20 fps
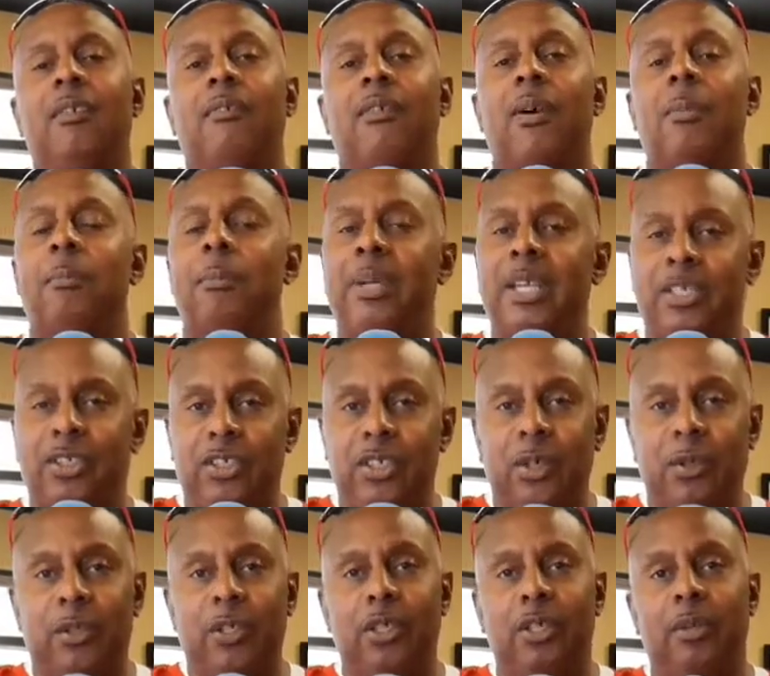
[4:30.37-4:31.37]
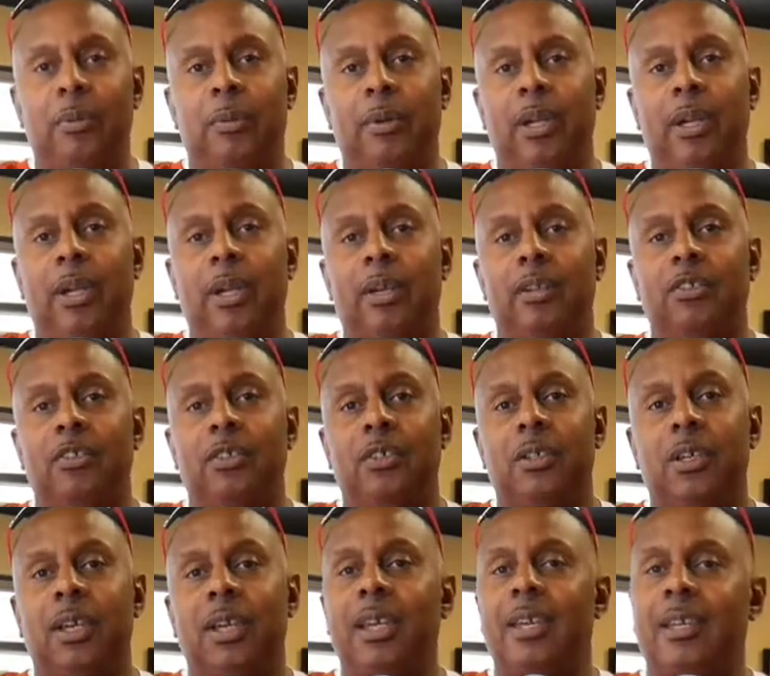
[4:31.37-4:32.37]
from Big Show Q
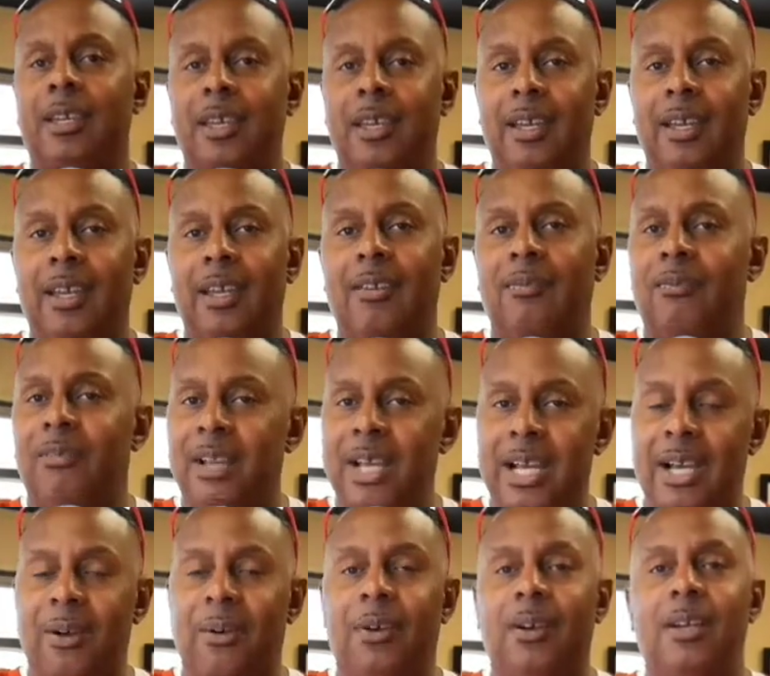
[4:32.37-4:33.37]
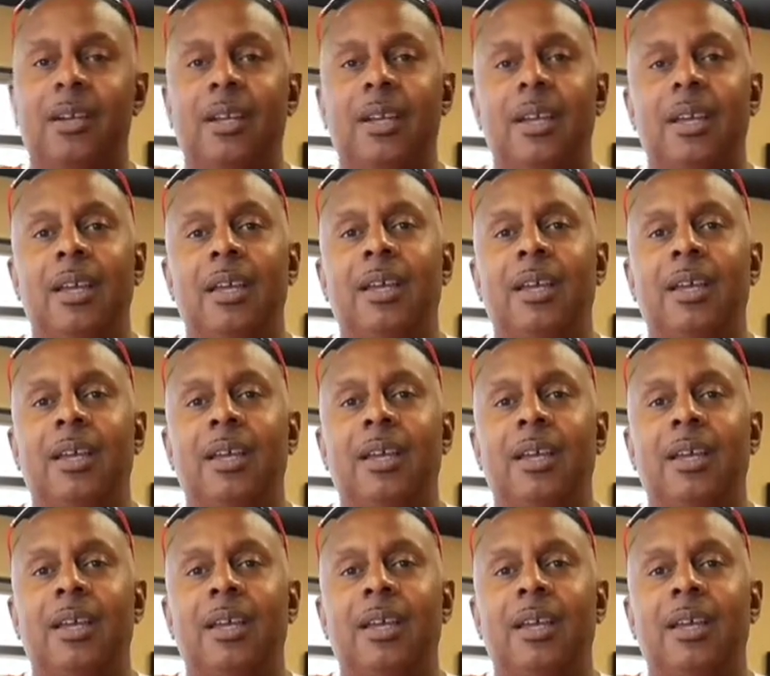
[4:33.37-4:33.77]
Branch, aka Flower.